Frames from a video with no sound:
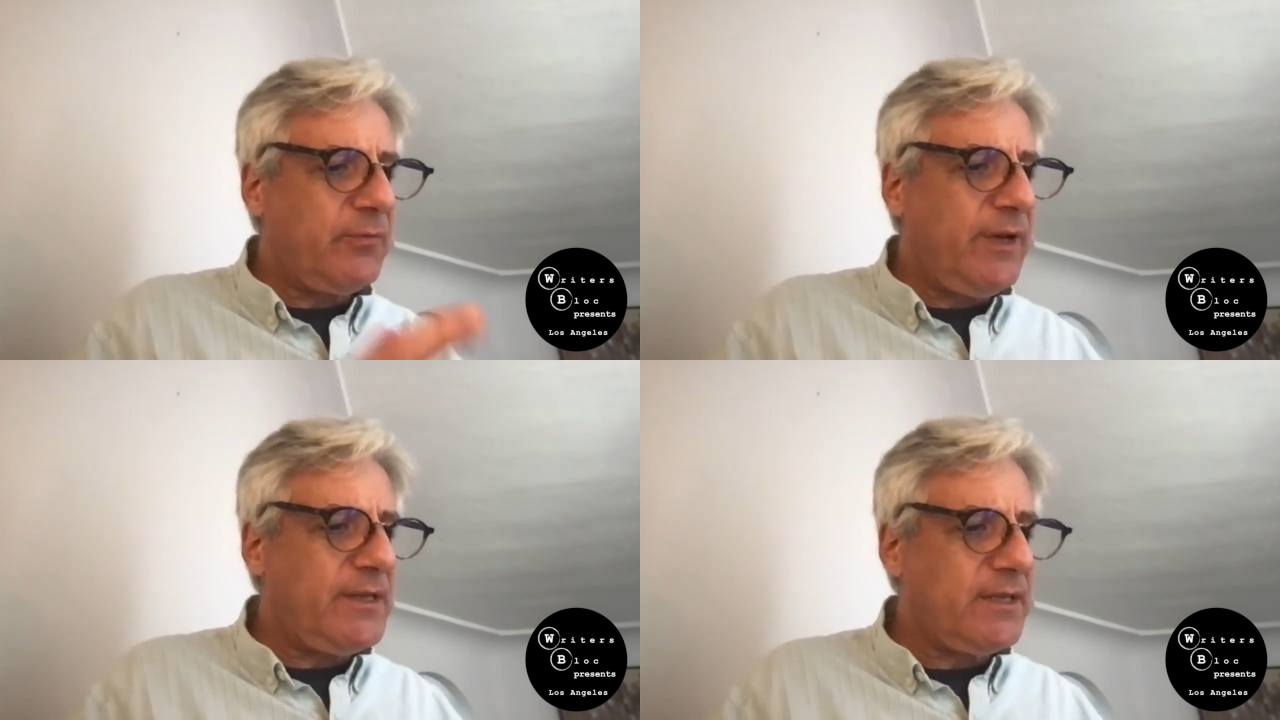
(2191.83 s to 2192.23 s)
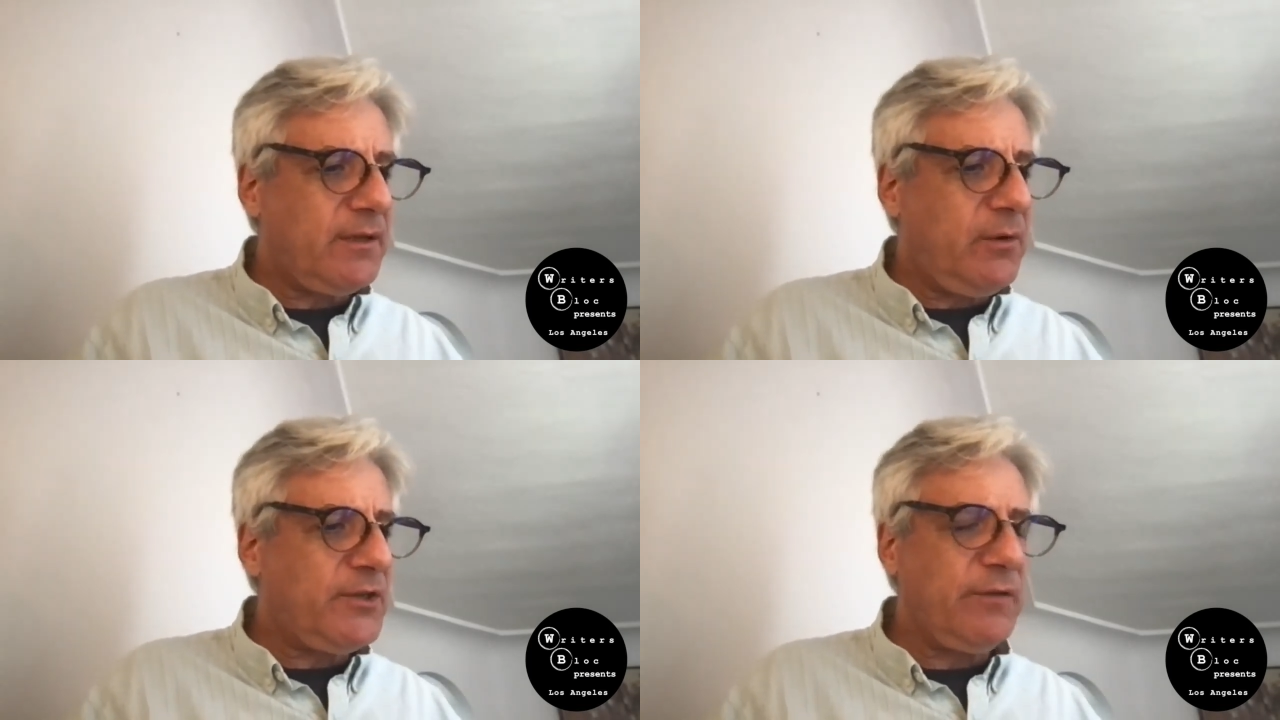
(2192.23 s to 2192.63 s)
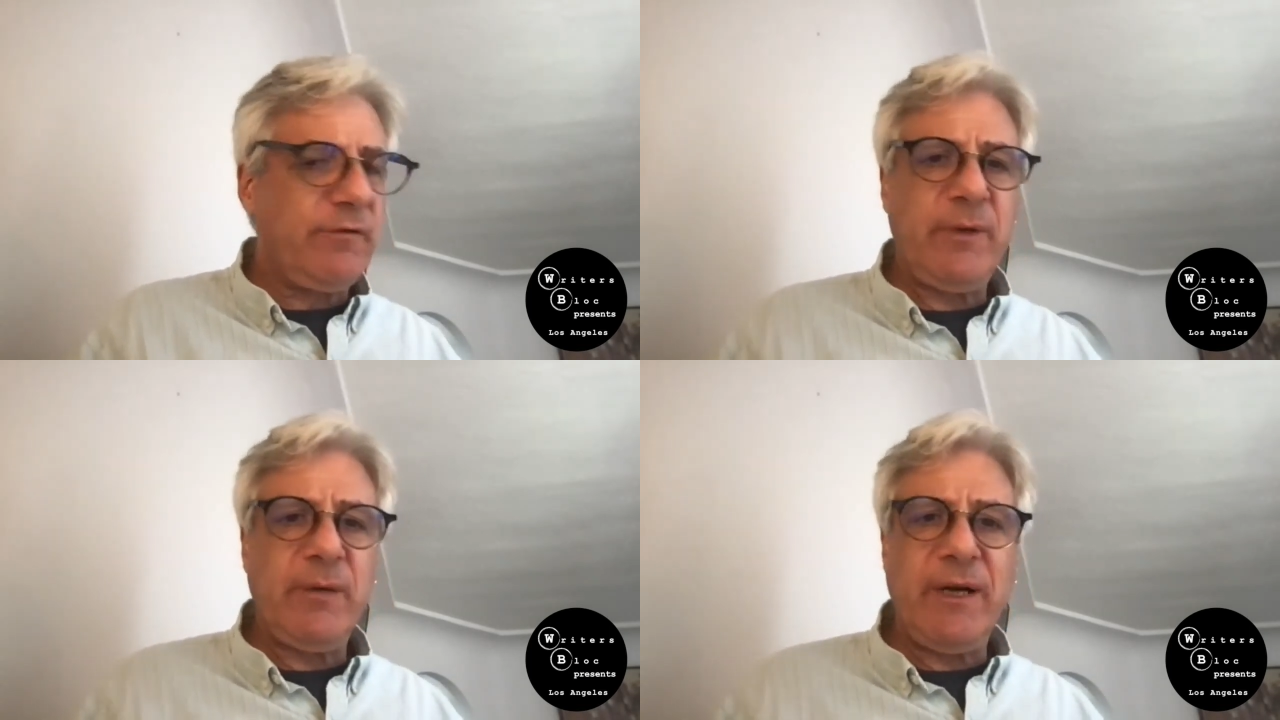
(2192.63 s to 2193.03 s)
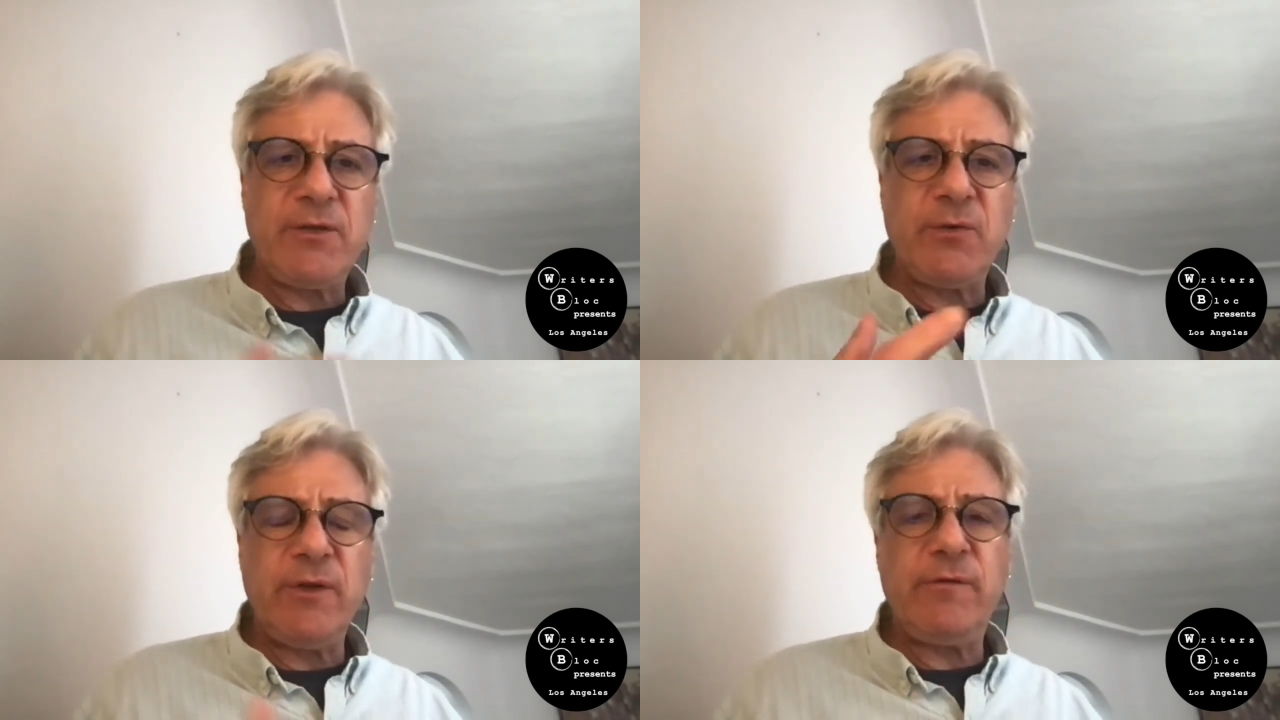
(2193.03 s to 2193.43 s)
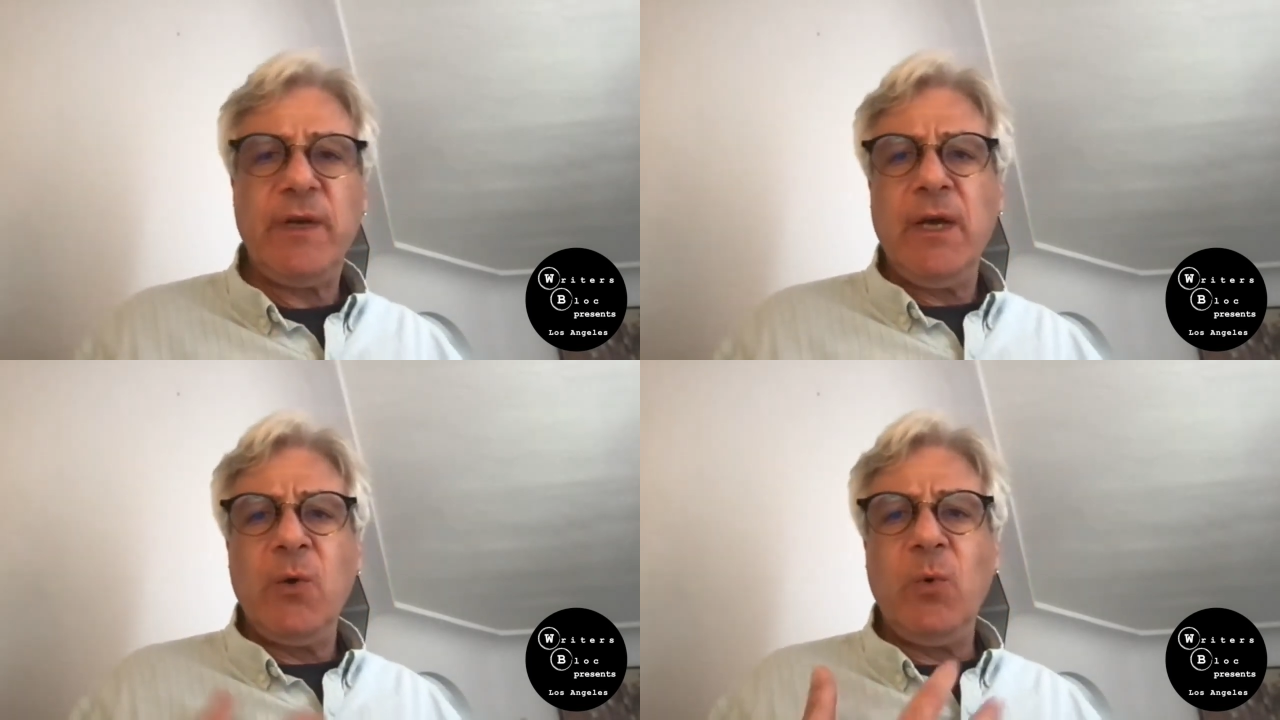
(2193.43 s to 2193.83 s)
raises a question for me about sort of
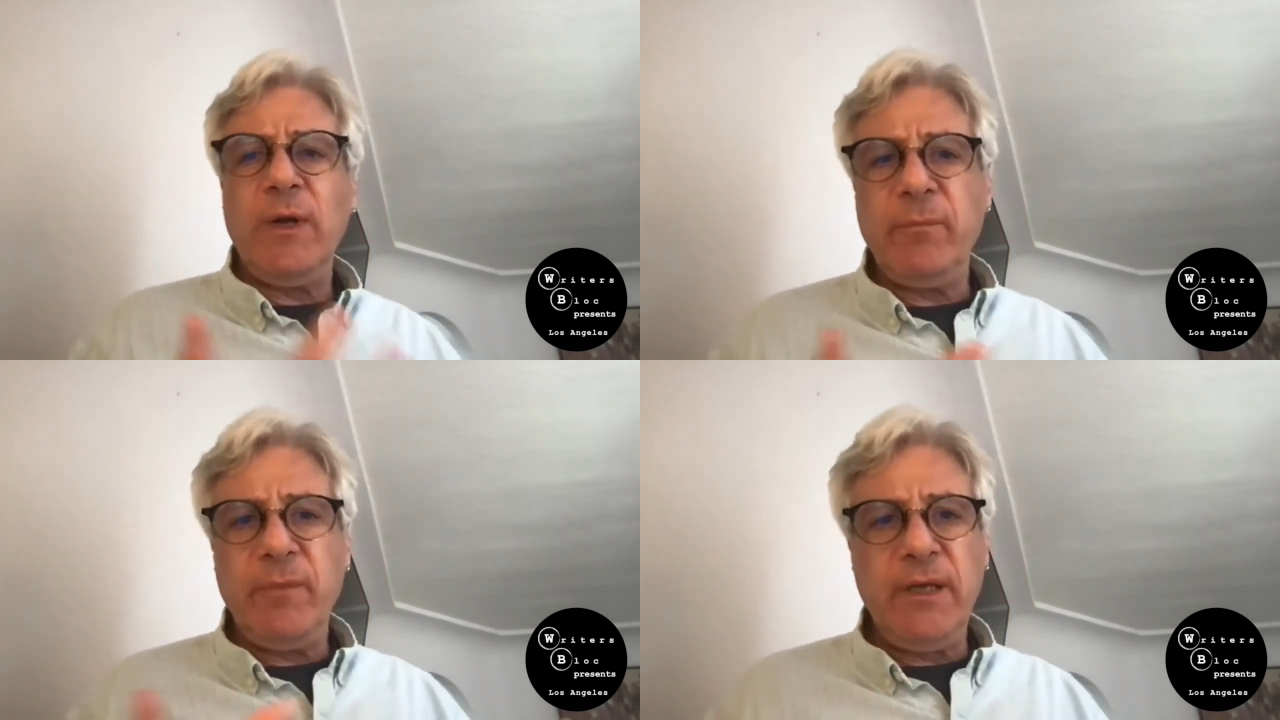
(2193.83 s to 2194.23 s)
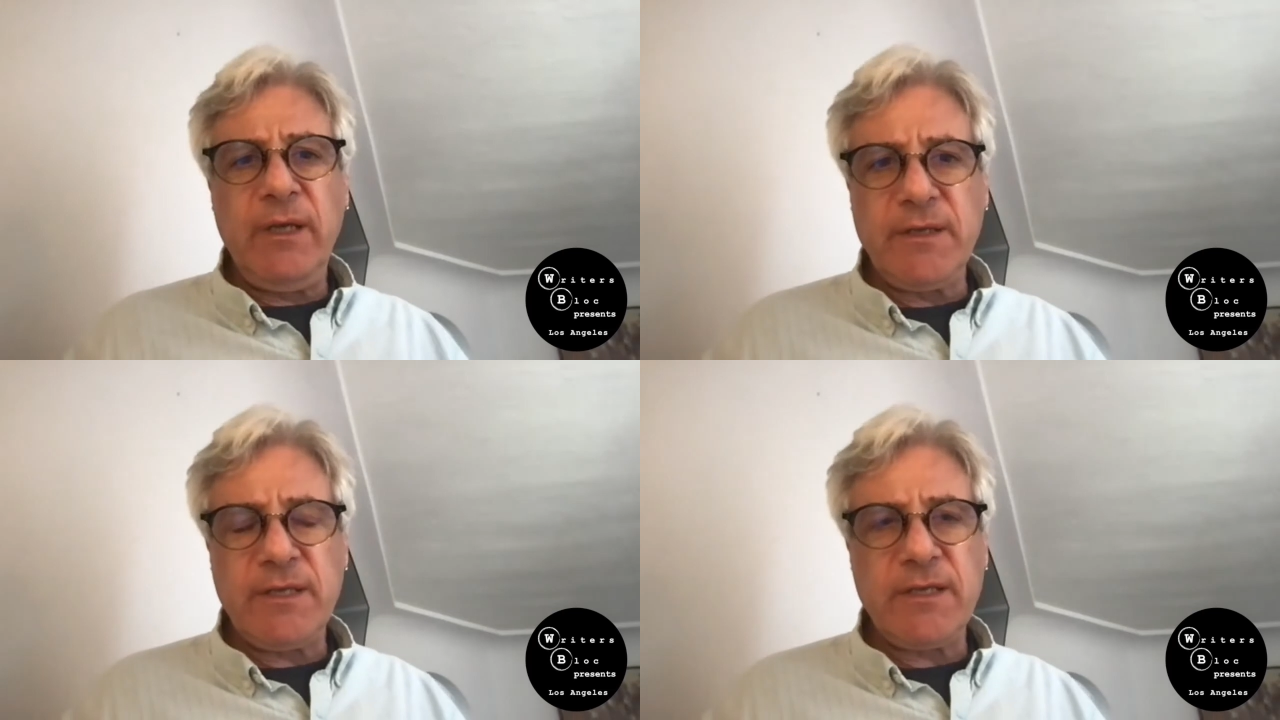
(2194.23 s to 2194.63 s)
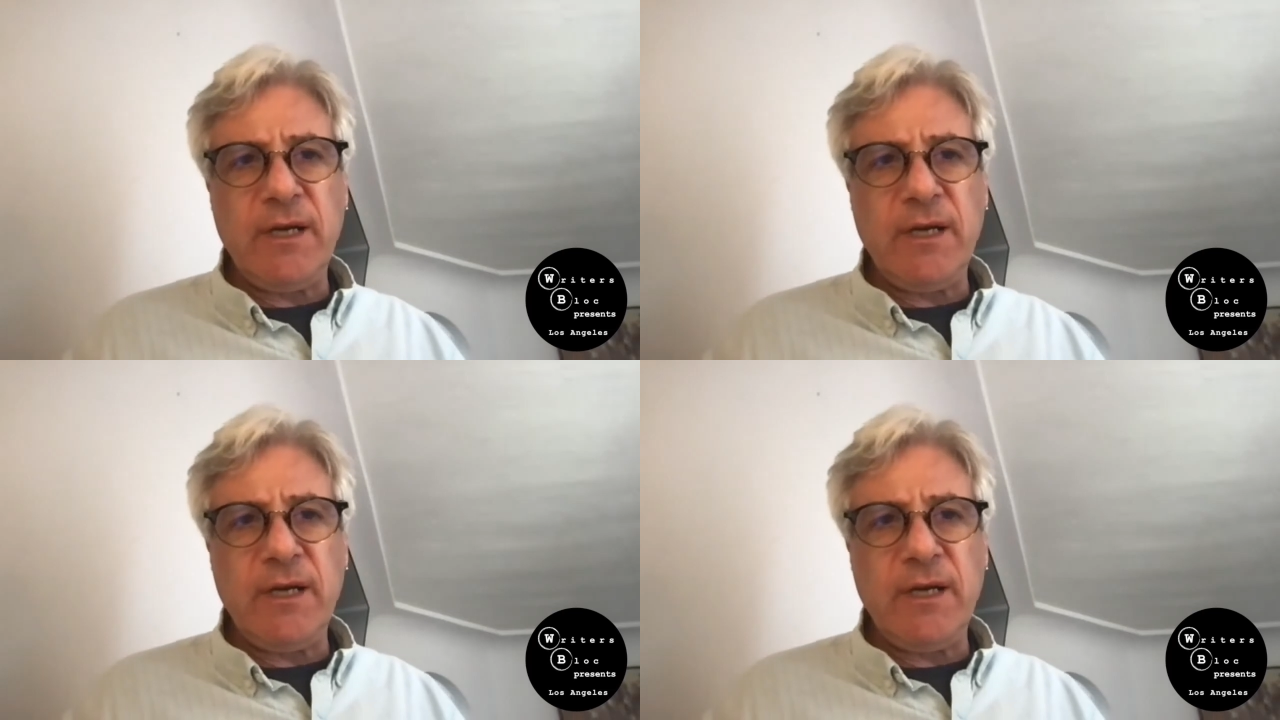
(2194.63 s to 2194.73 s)
what it means,